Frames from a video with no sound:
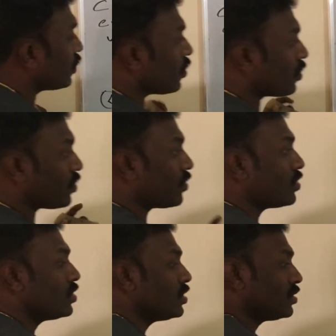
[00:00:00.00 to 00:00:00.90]
don't
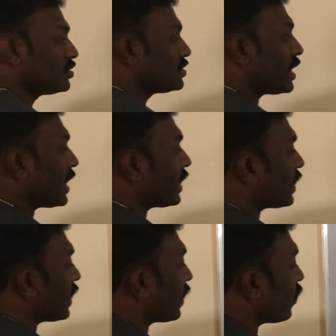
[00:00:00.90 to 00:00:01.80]
know. Like
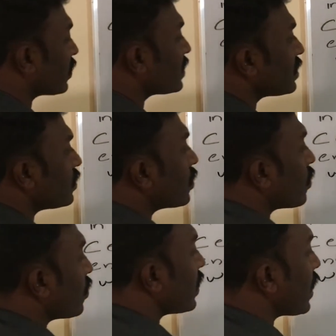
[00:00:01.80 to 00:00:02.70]
I cannot
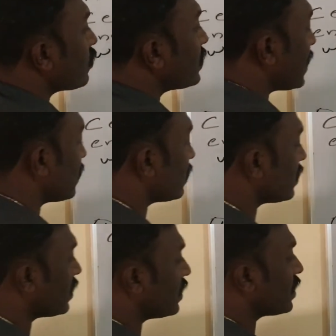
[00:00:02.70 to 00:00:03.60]
draw now that
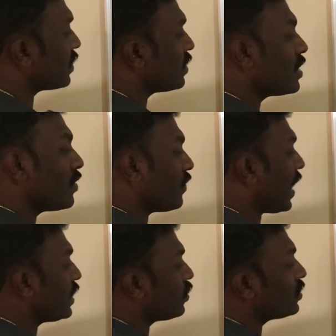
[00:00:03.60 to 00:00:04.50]
here.
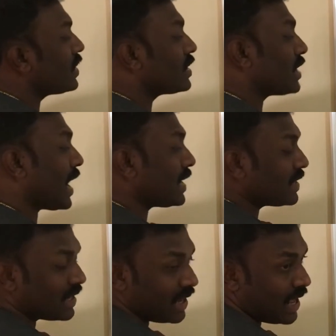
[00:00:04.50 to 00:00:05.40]
I know that
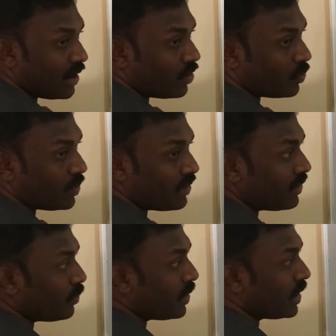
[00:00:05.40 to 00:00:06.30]
either A or P
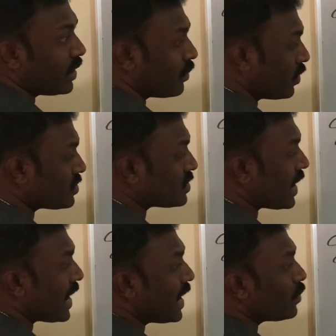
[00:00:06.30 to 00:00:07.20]
will be here because
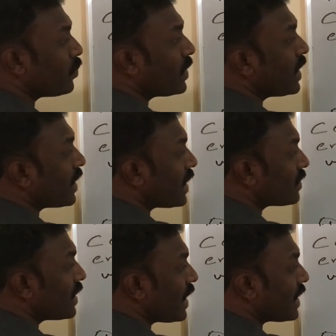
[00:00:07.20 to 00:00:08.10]
A and P are
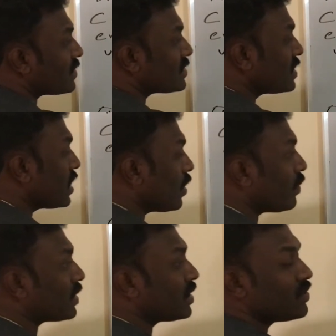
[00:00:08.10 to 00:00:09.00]
at the end.
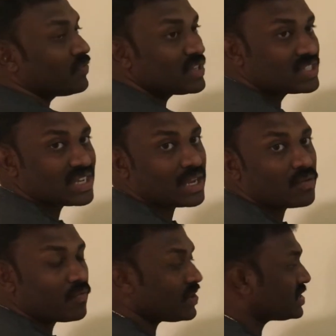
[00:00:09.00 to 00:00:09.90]
But in which
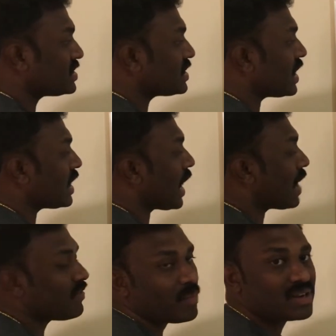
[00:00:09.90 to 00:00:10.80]
end, which
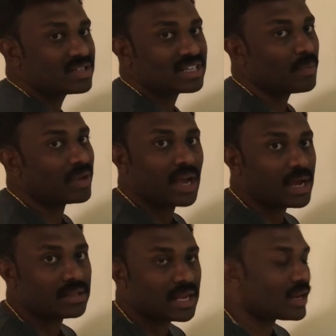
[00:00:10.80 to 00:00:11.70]
alphabet is coming,
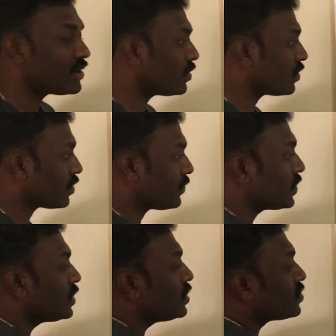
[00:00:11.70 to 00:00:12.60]
that I don't know.
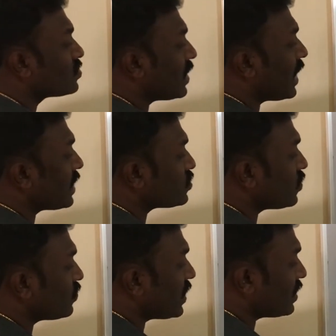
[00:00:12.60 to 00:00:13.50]
So I
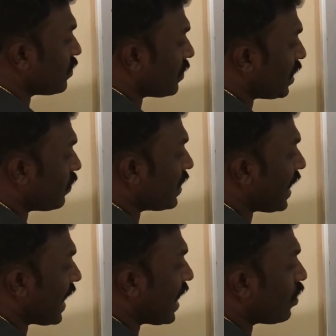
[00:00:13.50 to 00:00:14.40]
assume that maybe
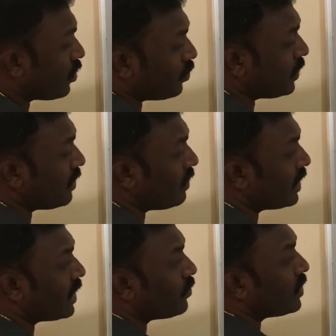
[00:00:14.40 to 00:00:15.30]
A or P
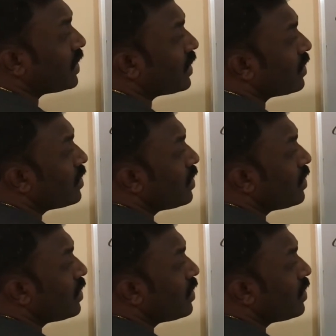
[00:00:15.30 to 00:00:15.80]
will come here,